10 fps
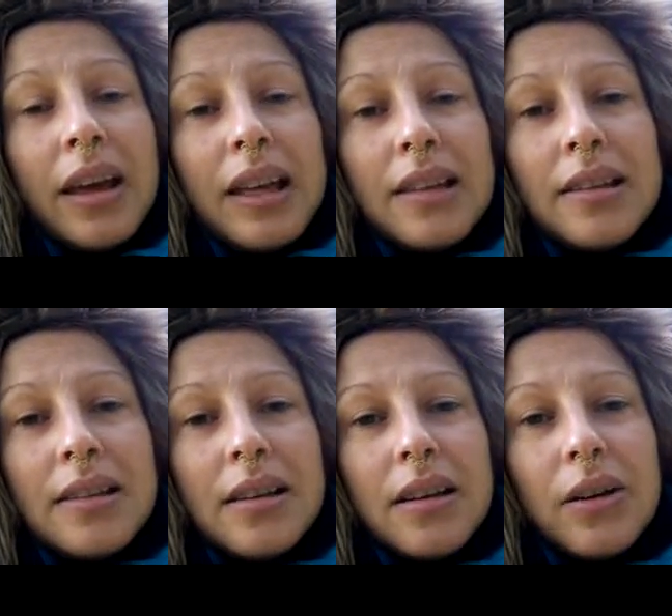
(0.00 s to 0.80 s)

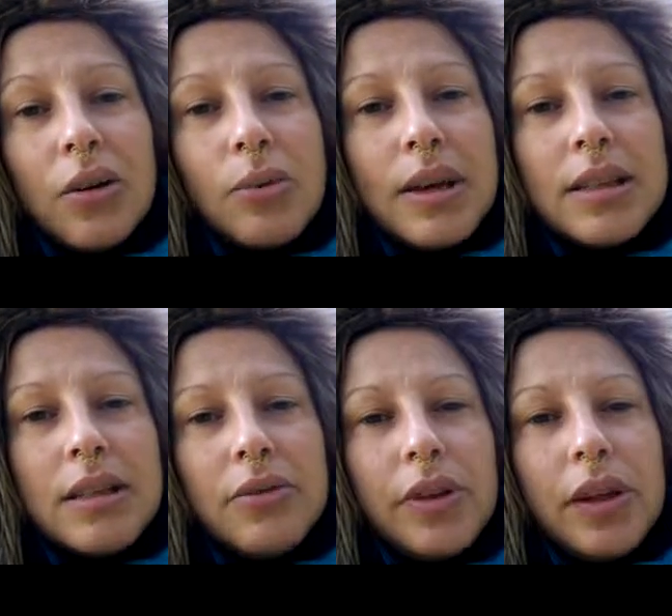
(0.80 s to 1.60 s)
it's always
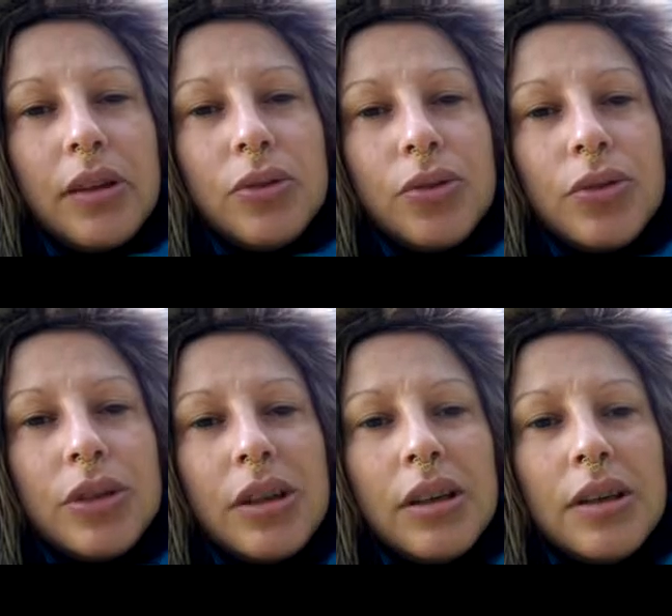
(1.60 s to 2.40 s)
difficult to
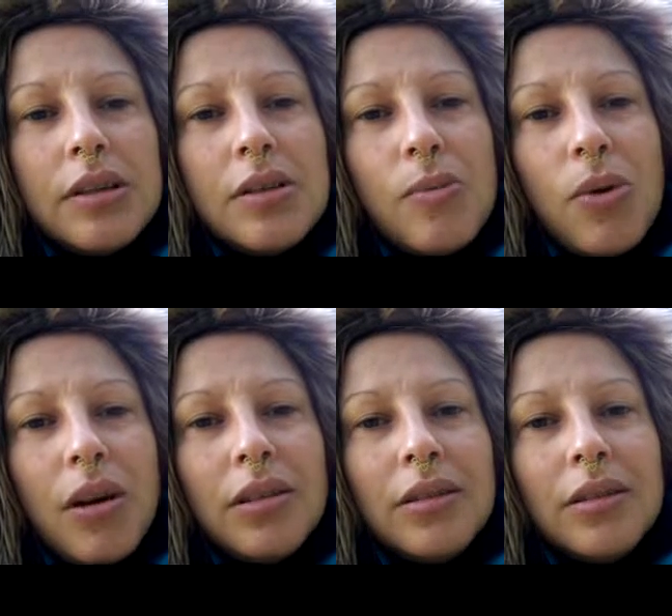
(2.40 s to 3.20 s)
see
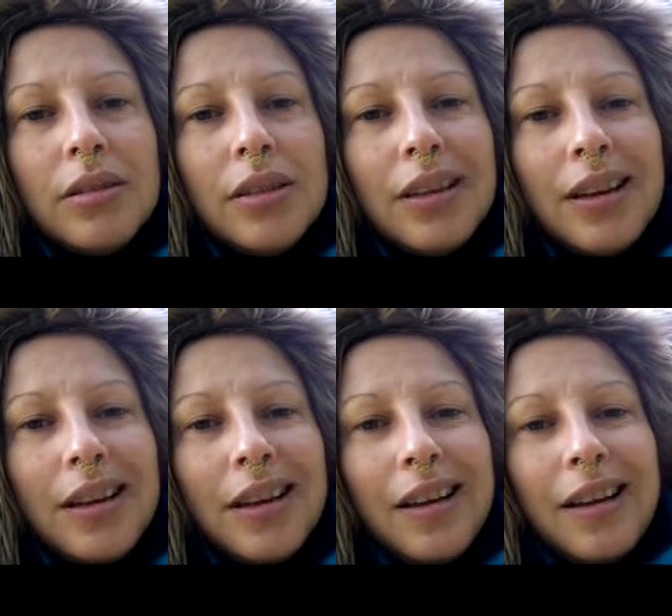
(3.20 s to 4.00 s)
someone
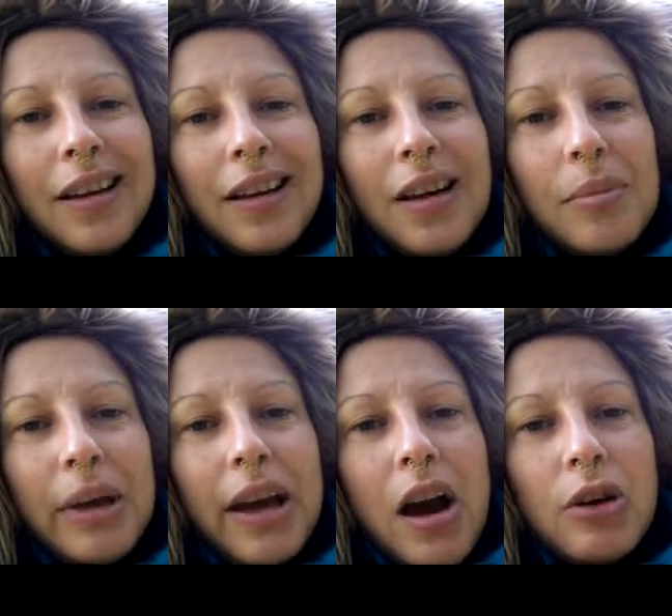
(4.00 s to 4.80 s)

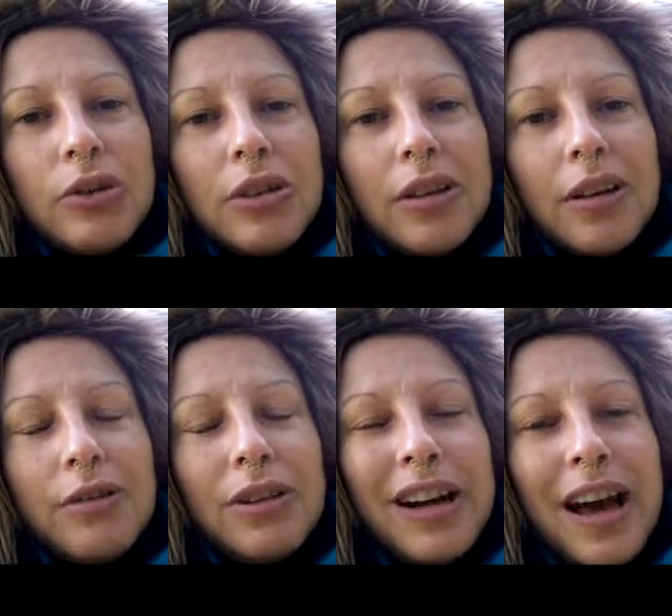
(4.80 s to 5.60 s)
coming out
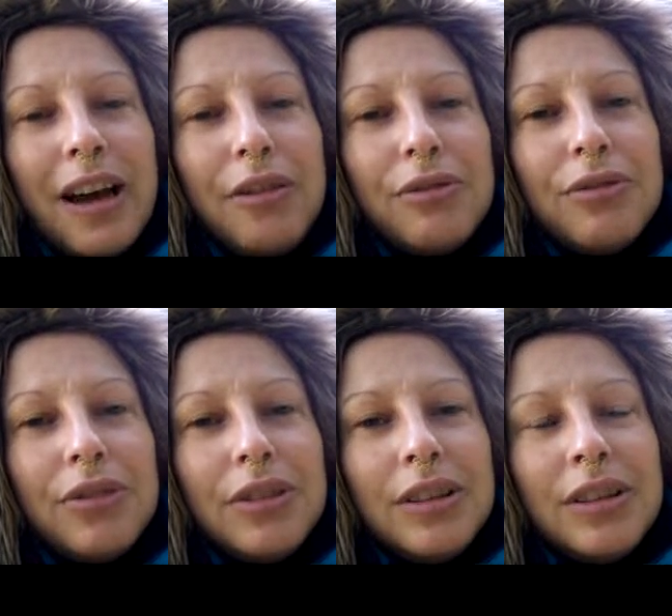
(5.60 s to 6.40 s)
of our life
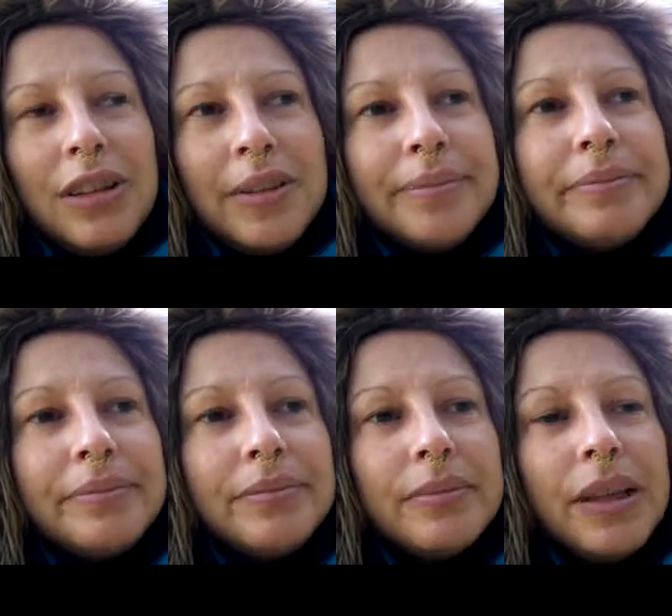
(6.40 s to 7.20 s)
then
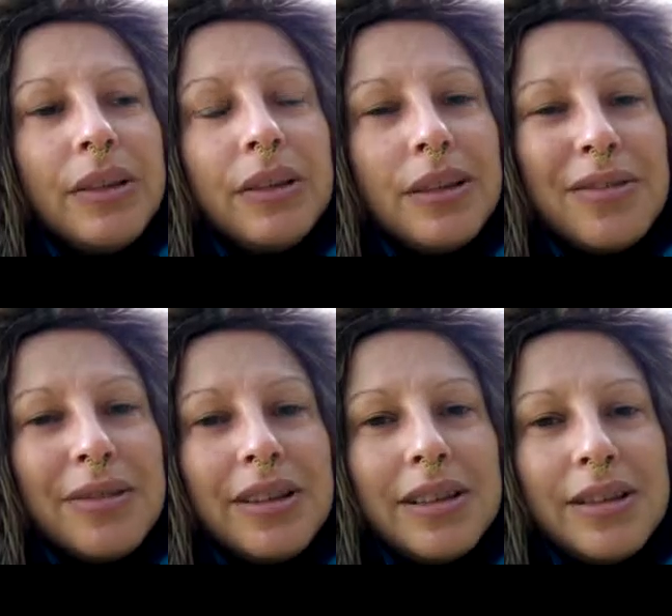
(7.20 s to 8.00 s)
in a
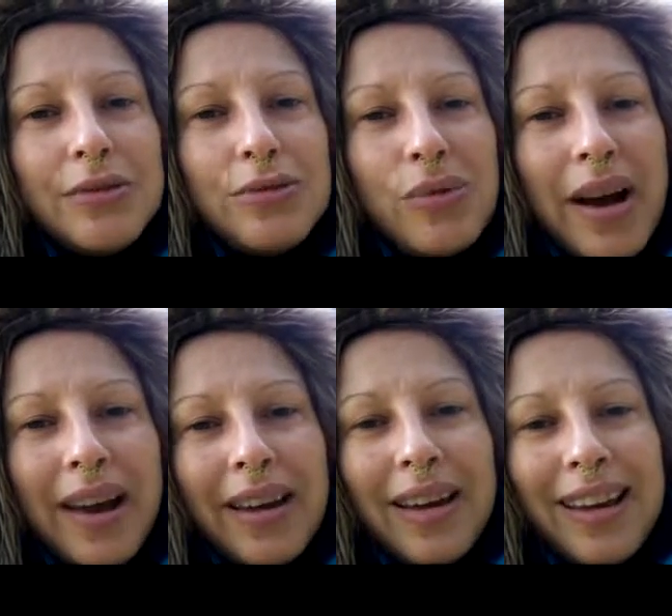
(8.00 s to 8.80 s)
definitive
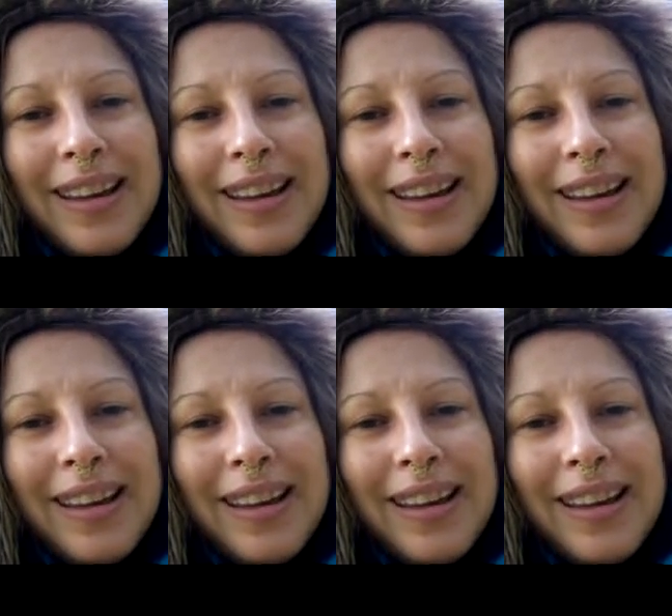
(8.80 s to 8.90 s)
way.